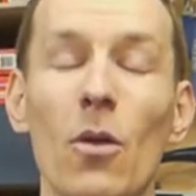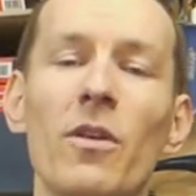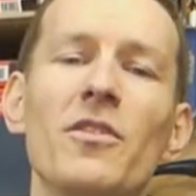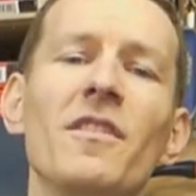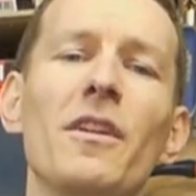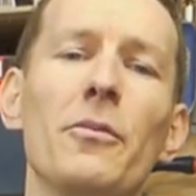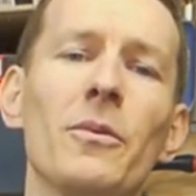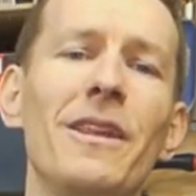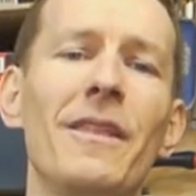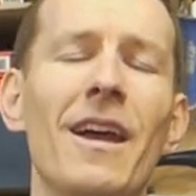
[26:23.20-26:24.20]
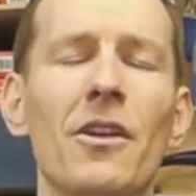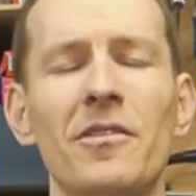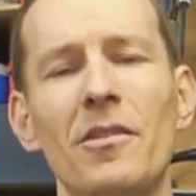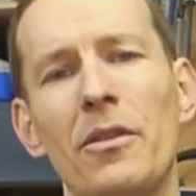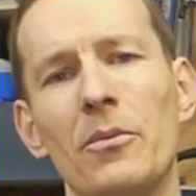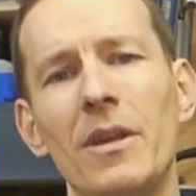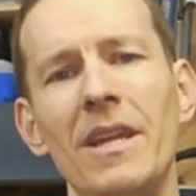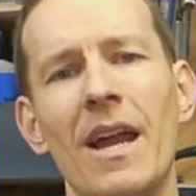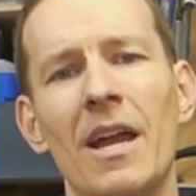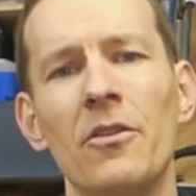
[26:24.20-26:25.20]
We've just hit
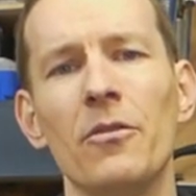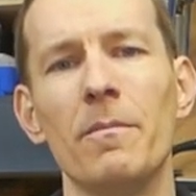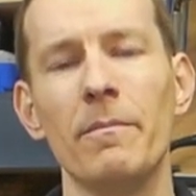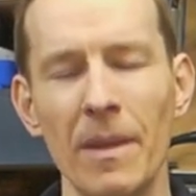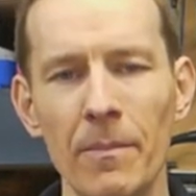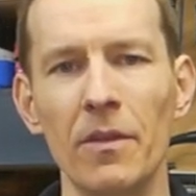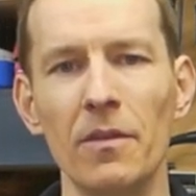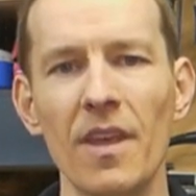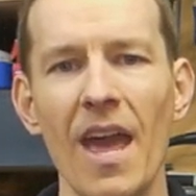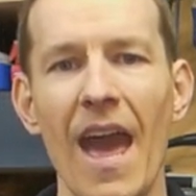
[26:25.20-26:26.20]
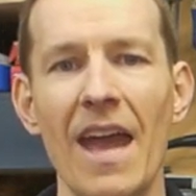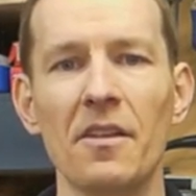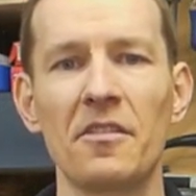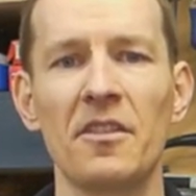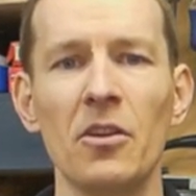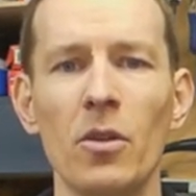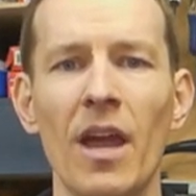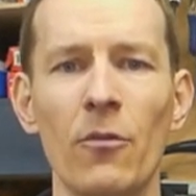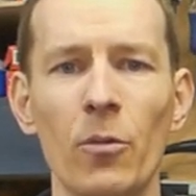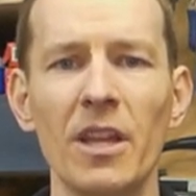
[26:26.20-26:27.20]
3,300 members, and it's still
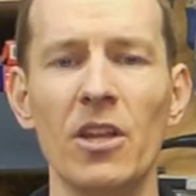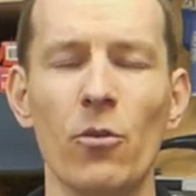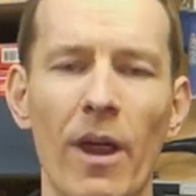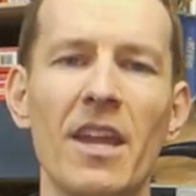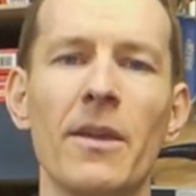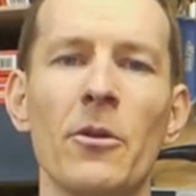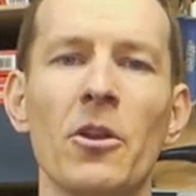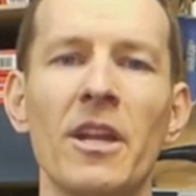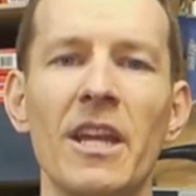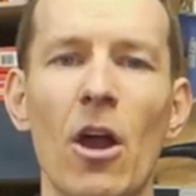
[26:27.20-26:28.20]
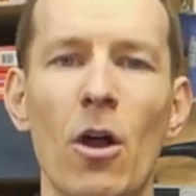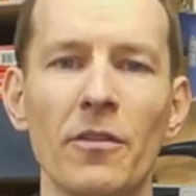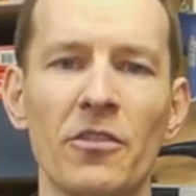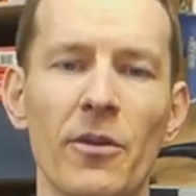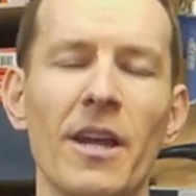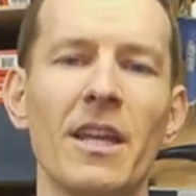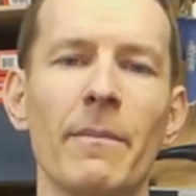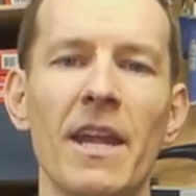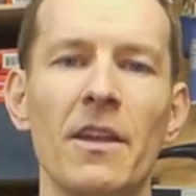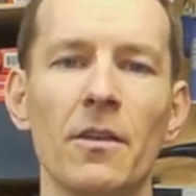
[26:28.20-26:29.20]
a really great community of Australian
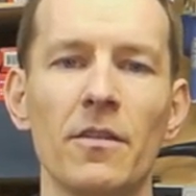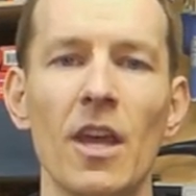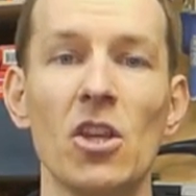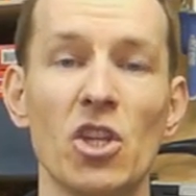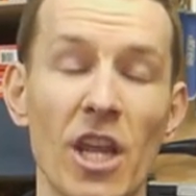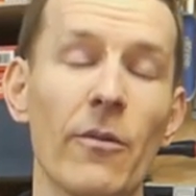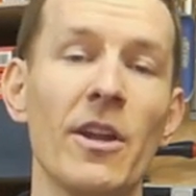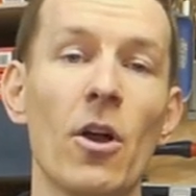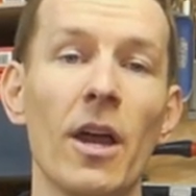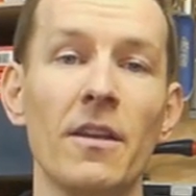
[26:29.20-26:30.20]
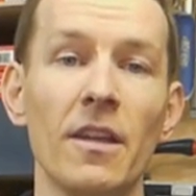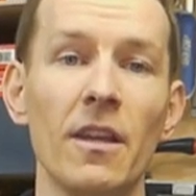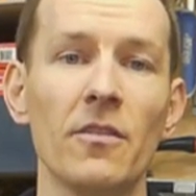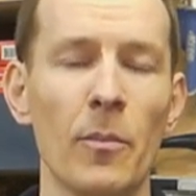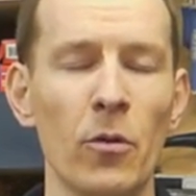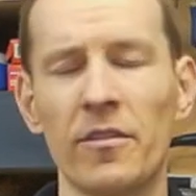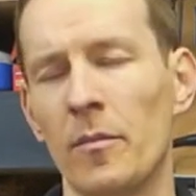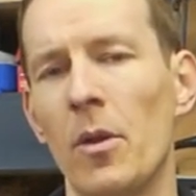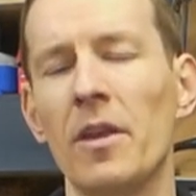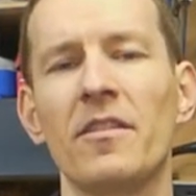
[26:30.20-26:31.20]
makers sharing ideas. I put some
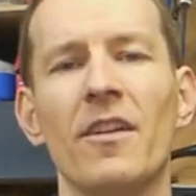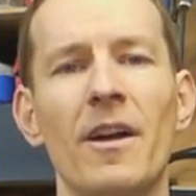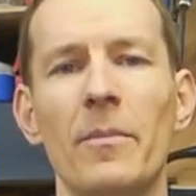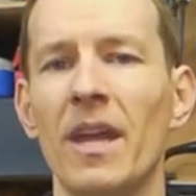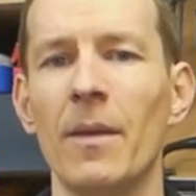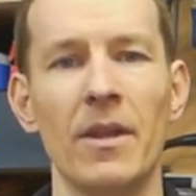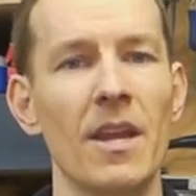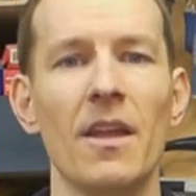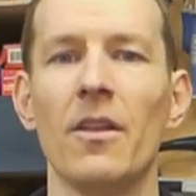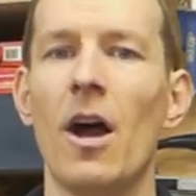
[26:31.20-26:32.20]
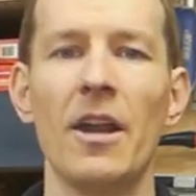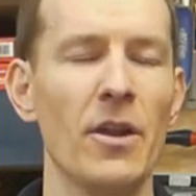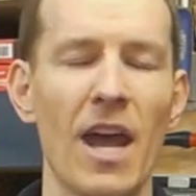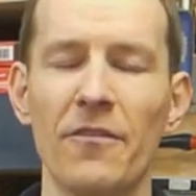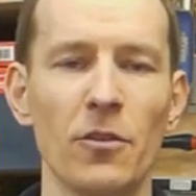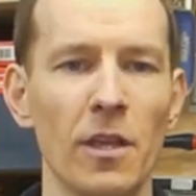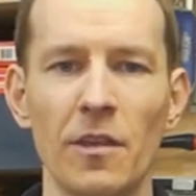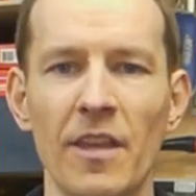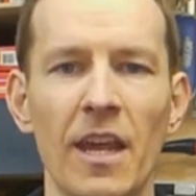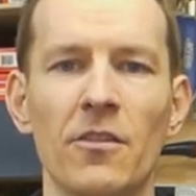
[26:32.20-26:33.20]
of my stuff up there, but I don't have to
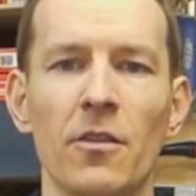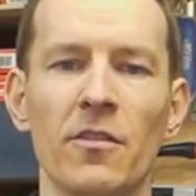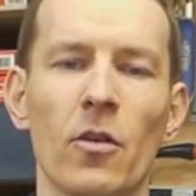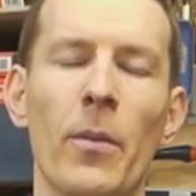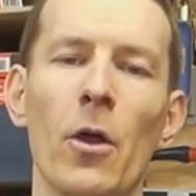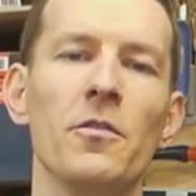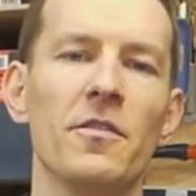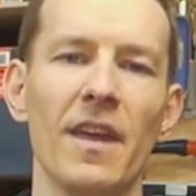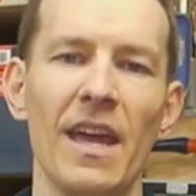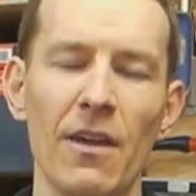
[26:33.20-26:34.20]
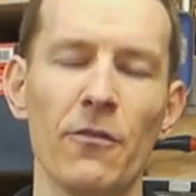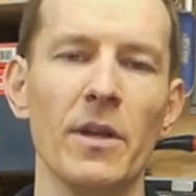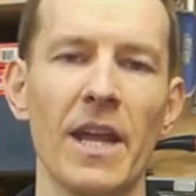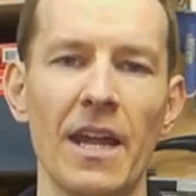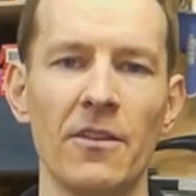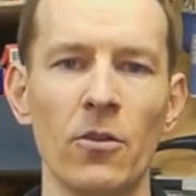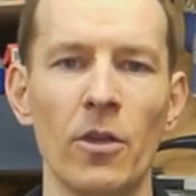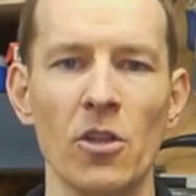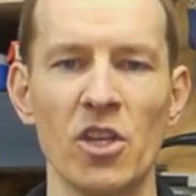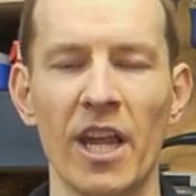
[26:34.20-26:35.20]
these days because there are posts every day. Do
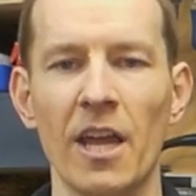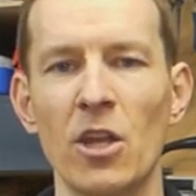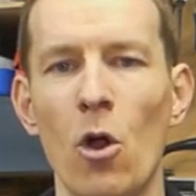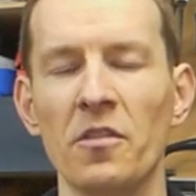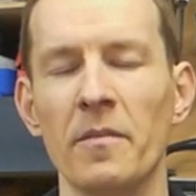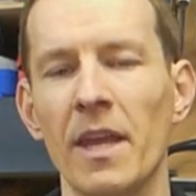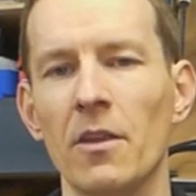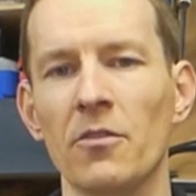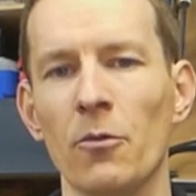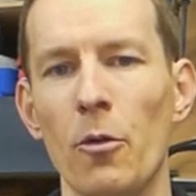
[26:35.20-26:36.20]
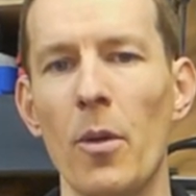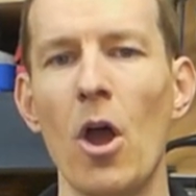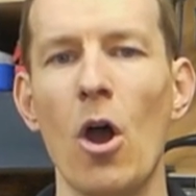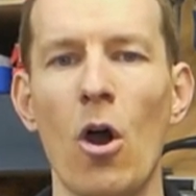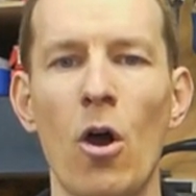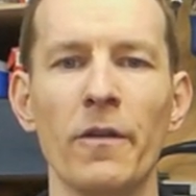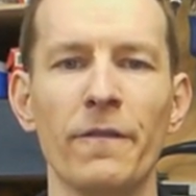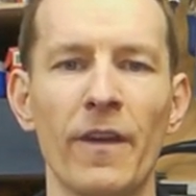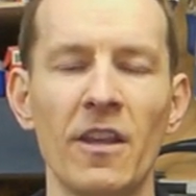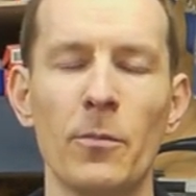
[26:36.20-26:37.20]
go check out the Aussie Makers group on
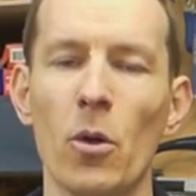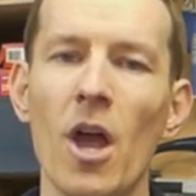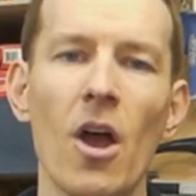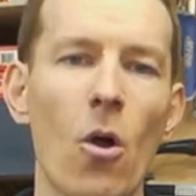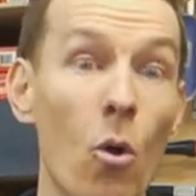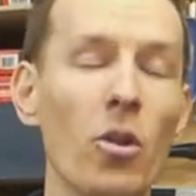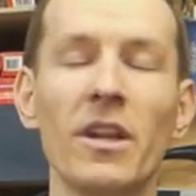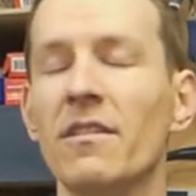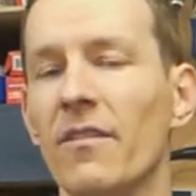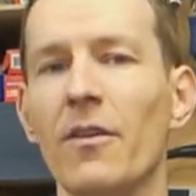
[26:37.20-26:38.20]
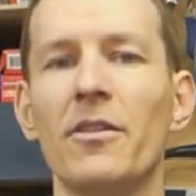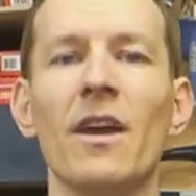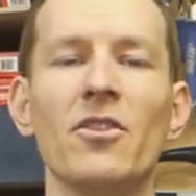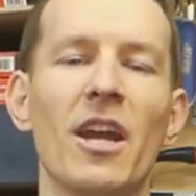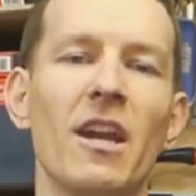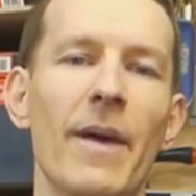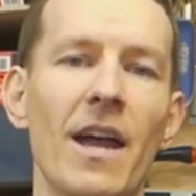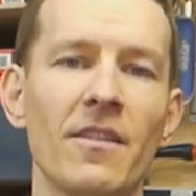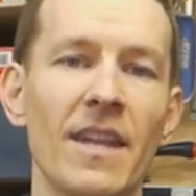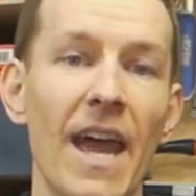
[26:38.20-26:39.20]
Facebook. All the links of everything I've chatted
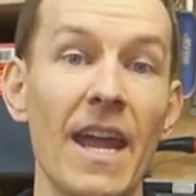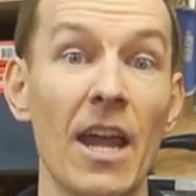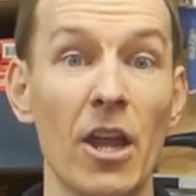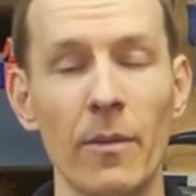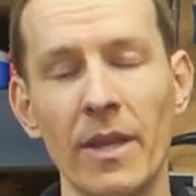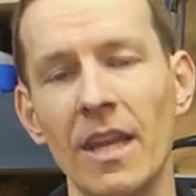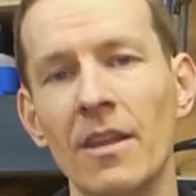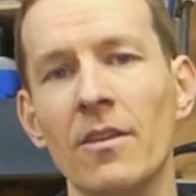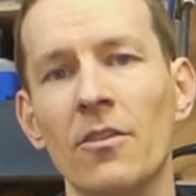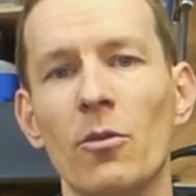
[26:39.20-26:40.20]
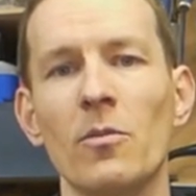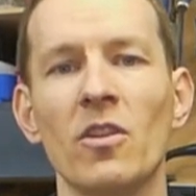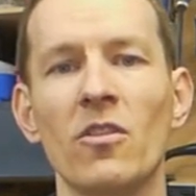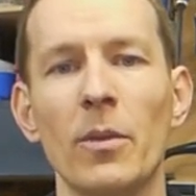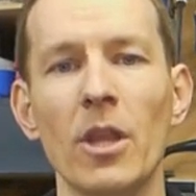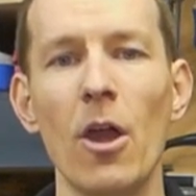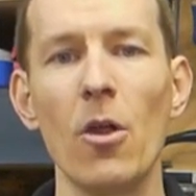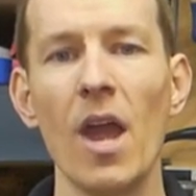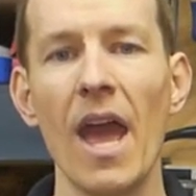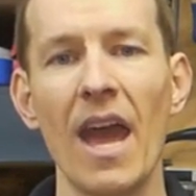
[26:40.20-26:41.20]
about today are going to be in the descriptions
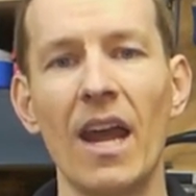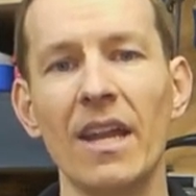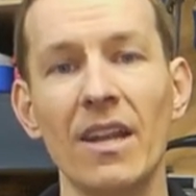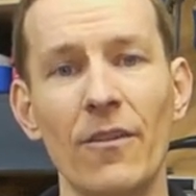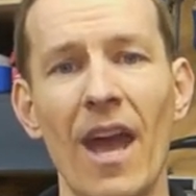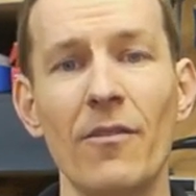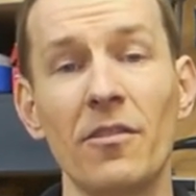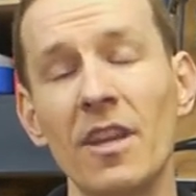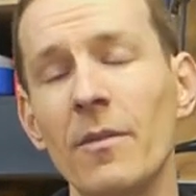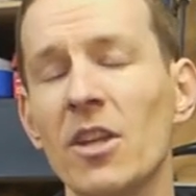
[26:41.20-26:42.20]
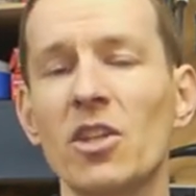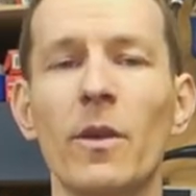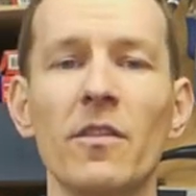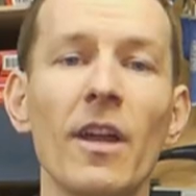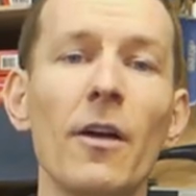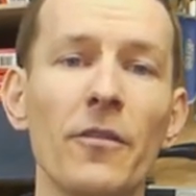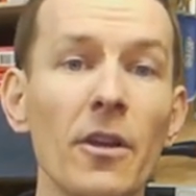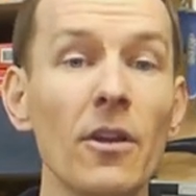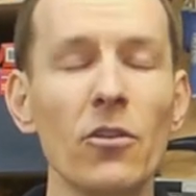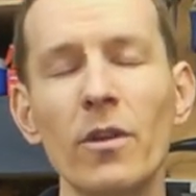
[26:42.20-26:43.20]
below. And if you haven't seen much of my stuff,
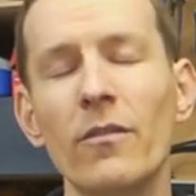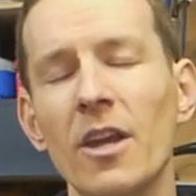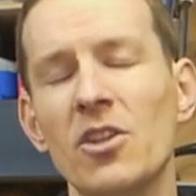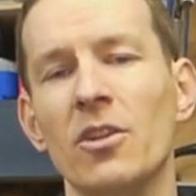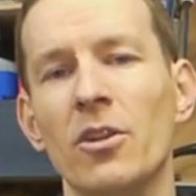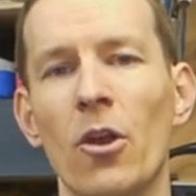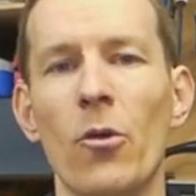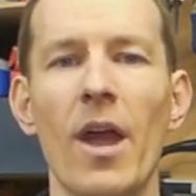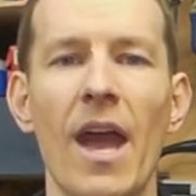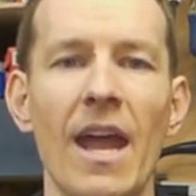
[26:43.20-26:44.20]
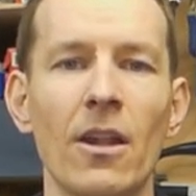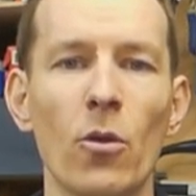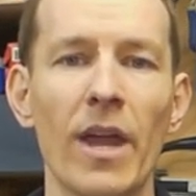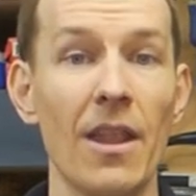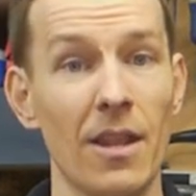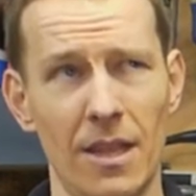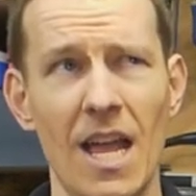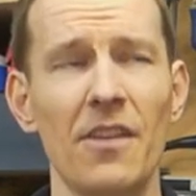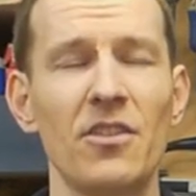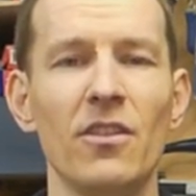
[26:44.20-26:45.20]
then I do invite you to go and look at
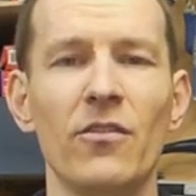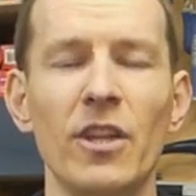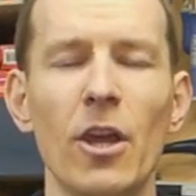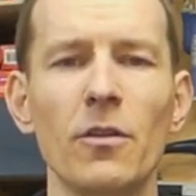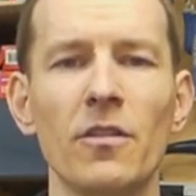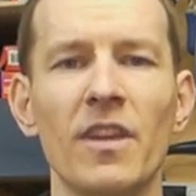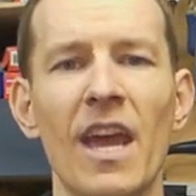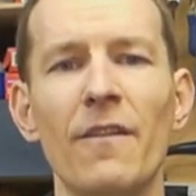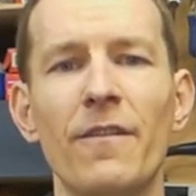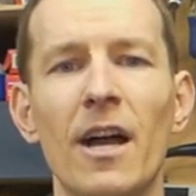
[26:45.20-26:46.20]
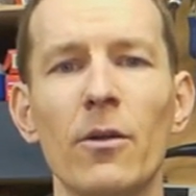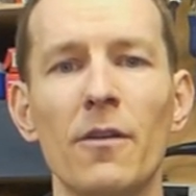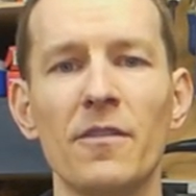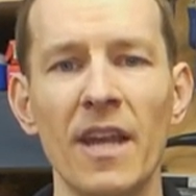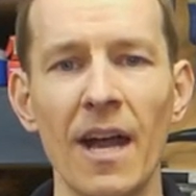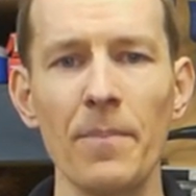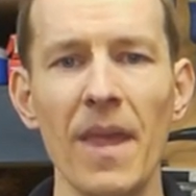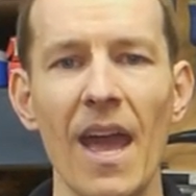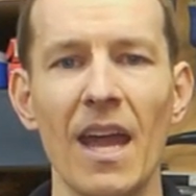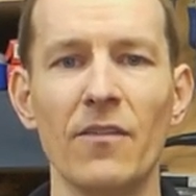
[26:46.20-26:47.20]
last year's video to see how far I've come.
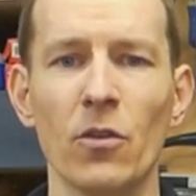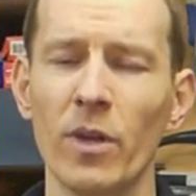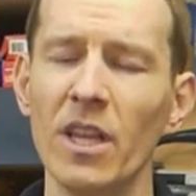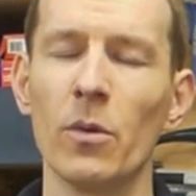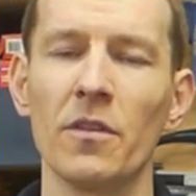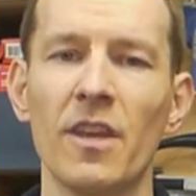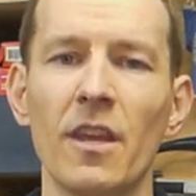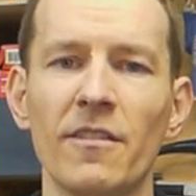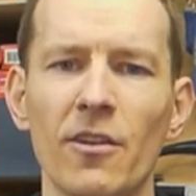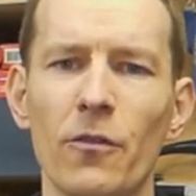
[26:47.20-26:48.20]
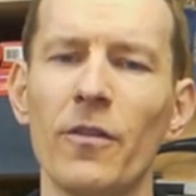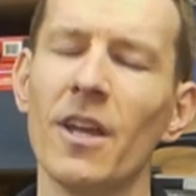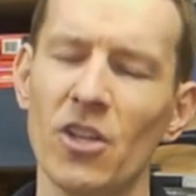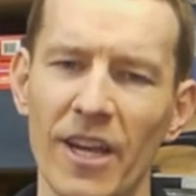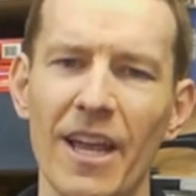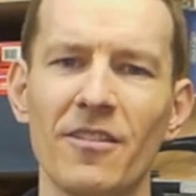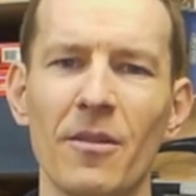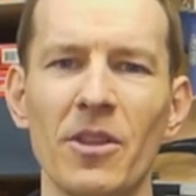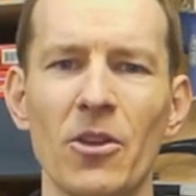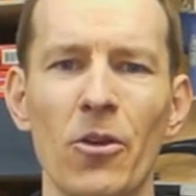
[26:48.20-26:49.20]
And if you really want to scare yourself, check out
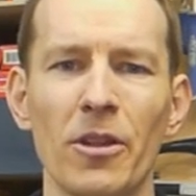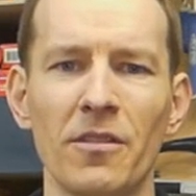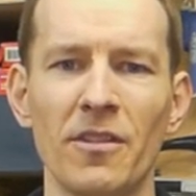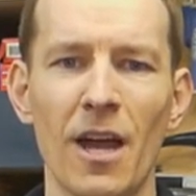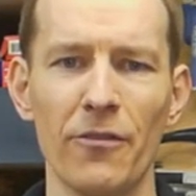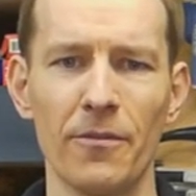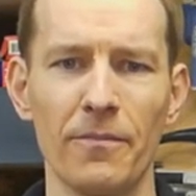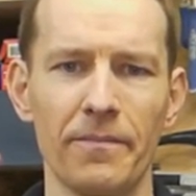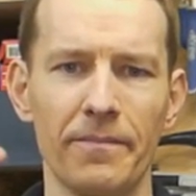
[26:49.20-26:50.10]
some of the early stuff.